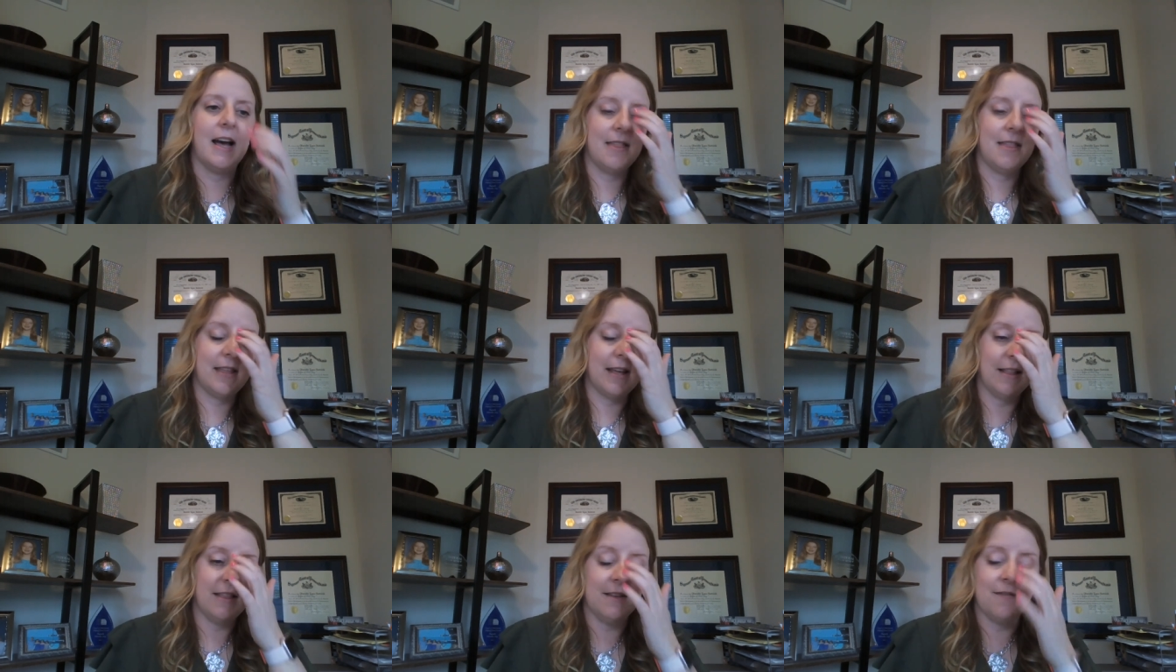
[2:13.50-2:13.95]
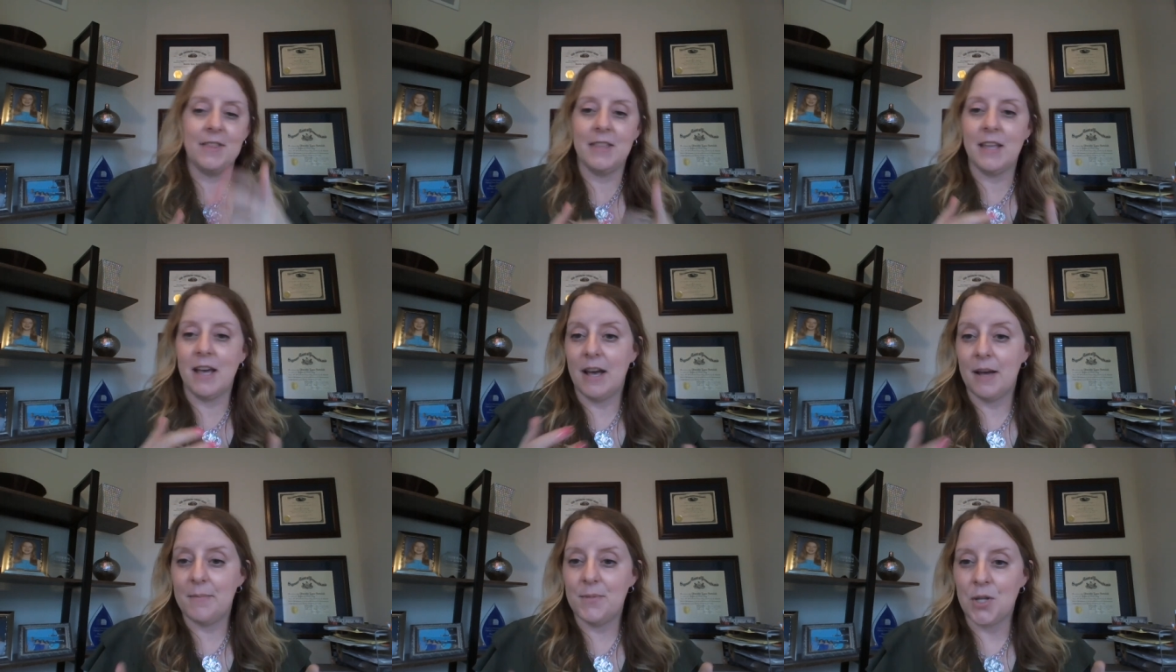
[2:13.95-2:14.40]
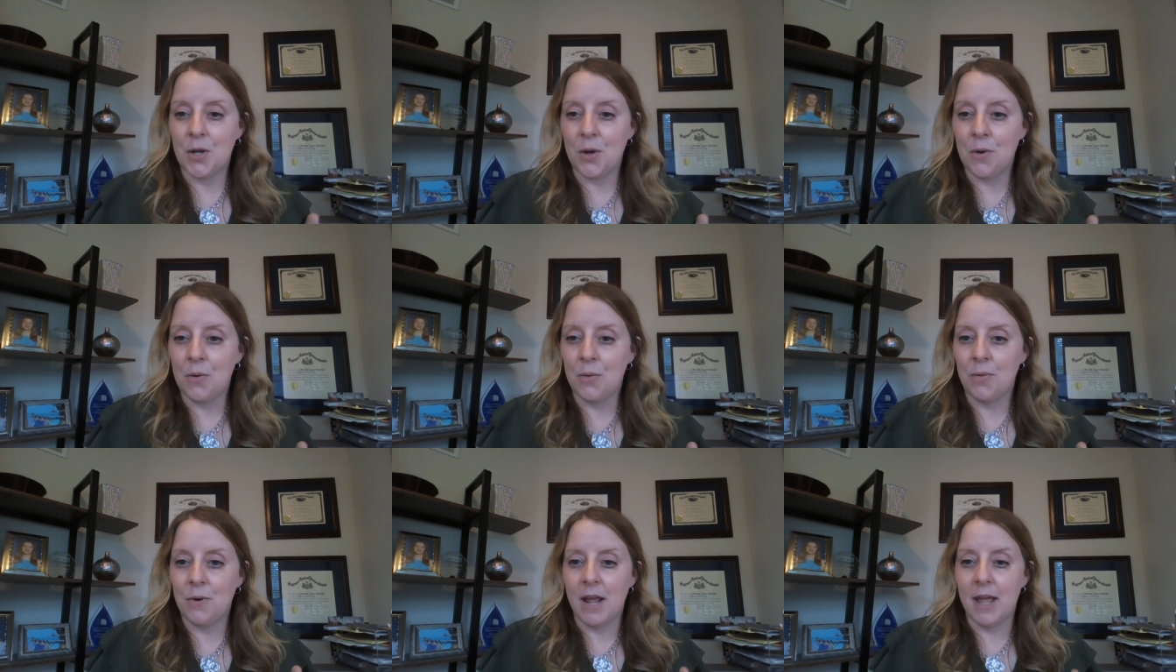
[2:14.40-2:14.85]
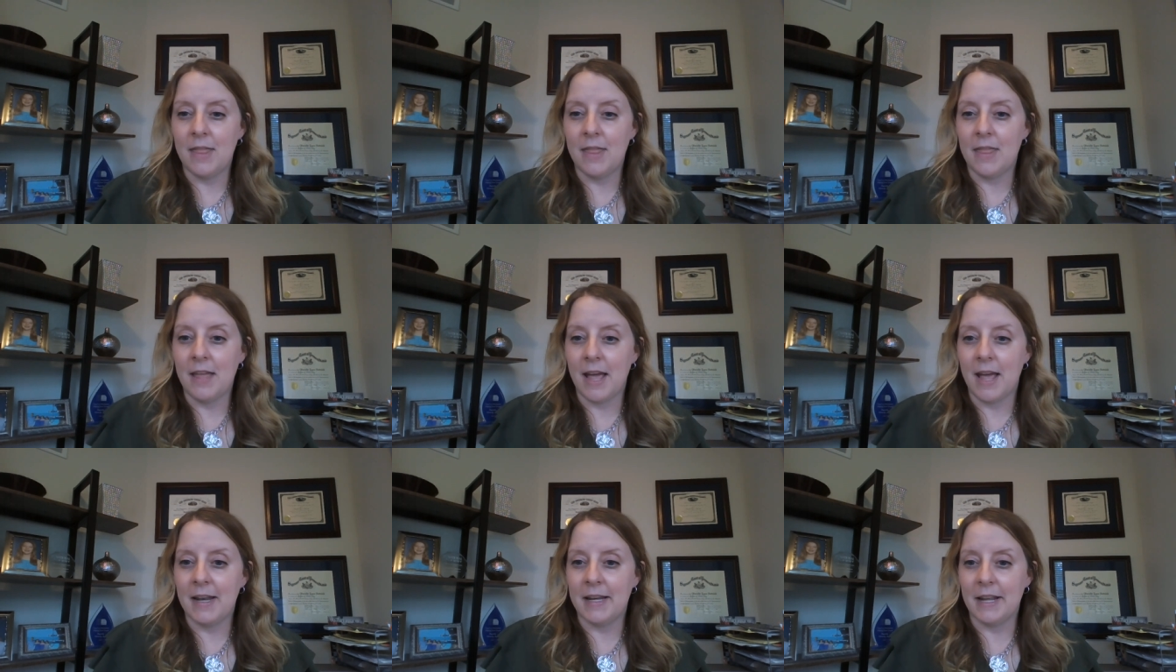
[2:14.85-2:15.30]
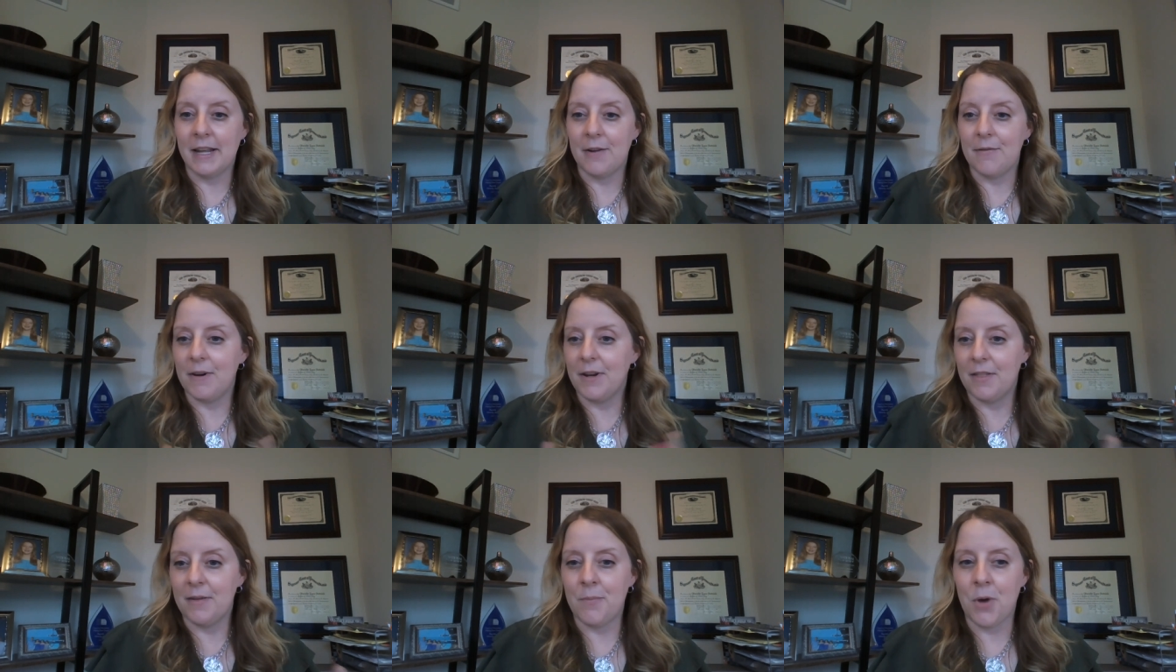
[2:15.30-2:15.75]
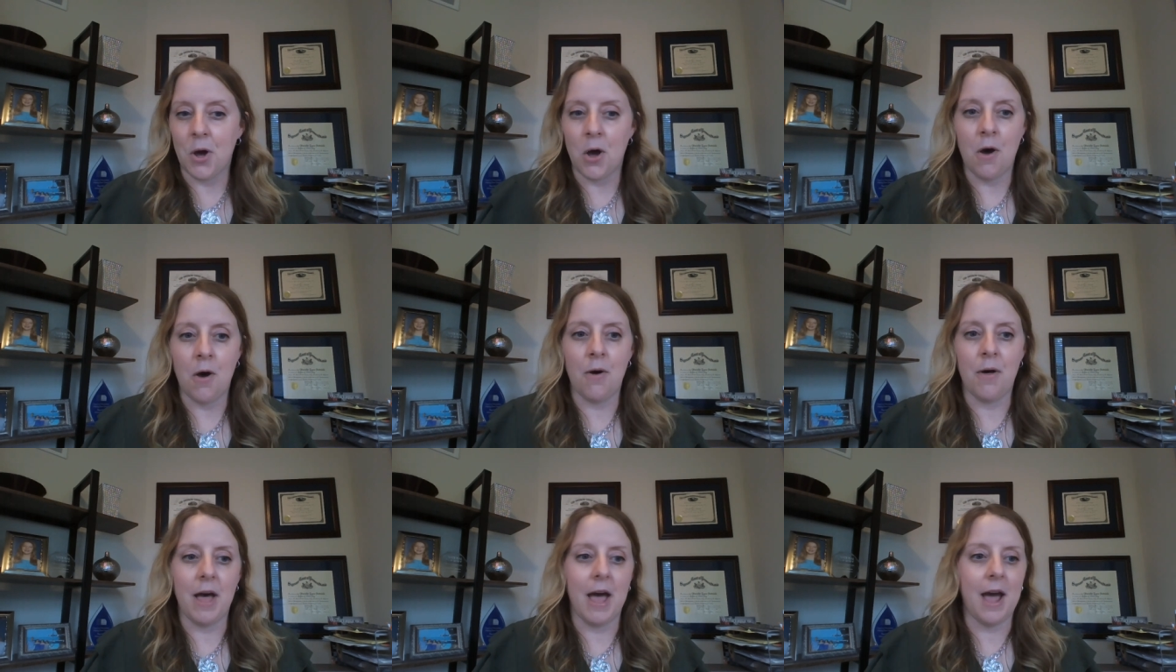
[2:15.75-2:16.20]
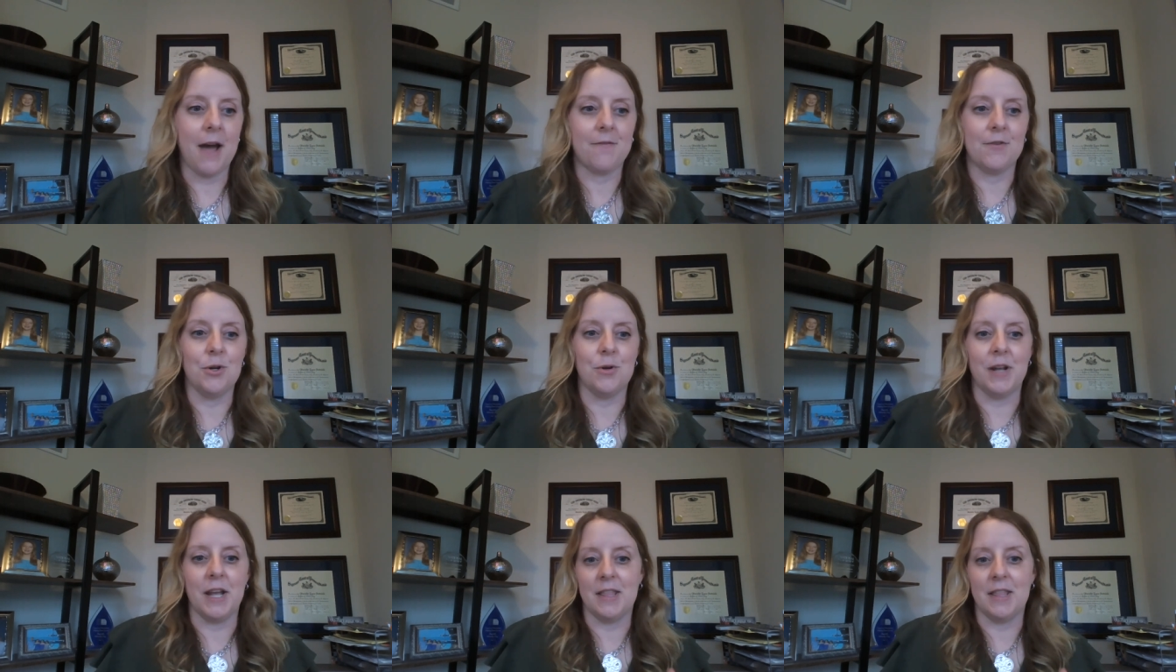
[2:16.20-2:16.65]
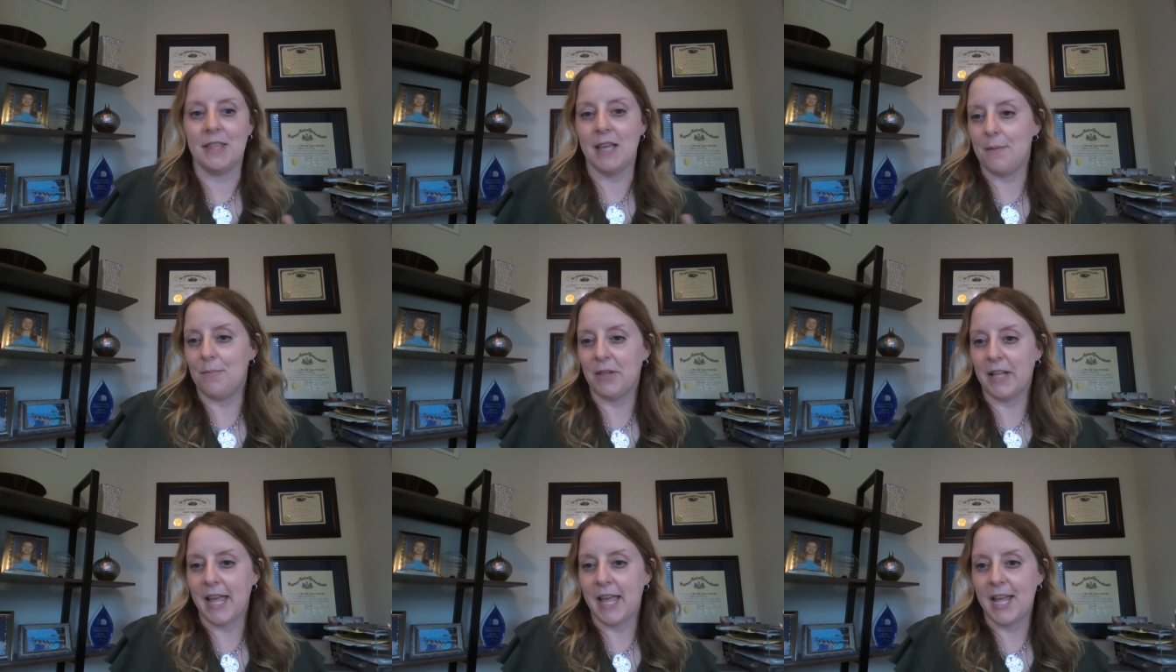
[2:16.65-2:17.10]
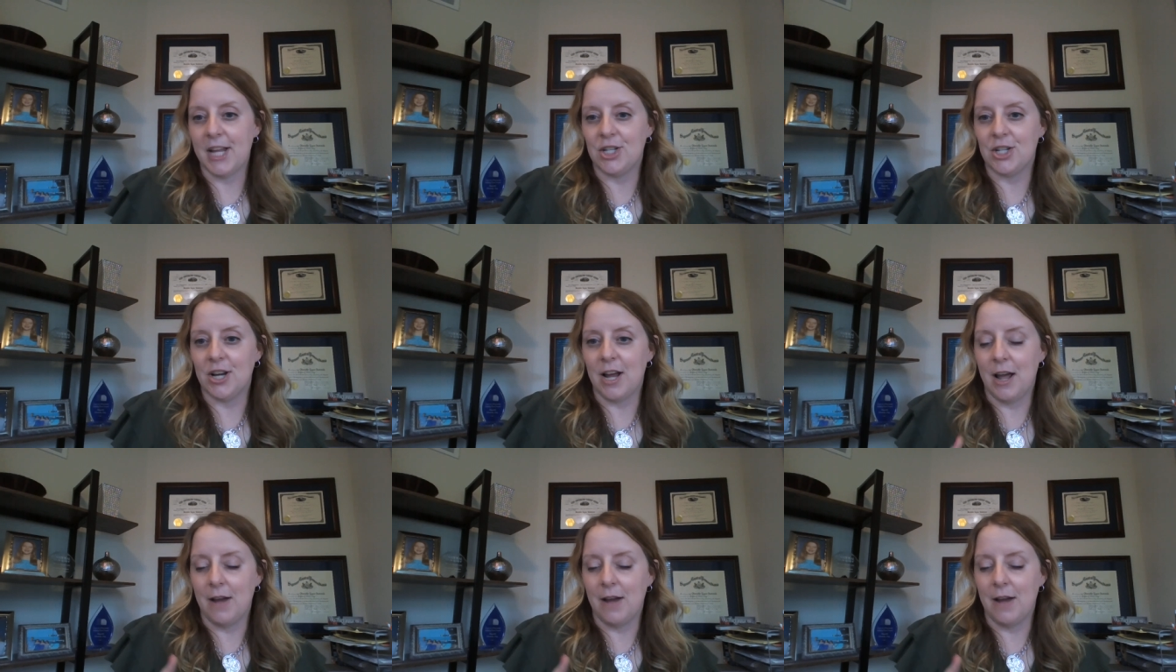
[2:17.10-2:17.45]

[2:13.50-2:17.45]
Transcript: that live in the HUBZone and then get rid of them all after you get the application,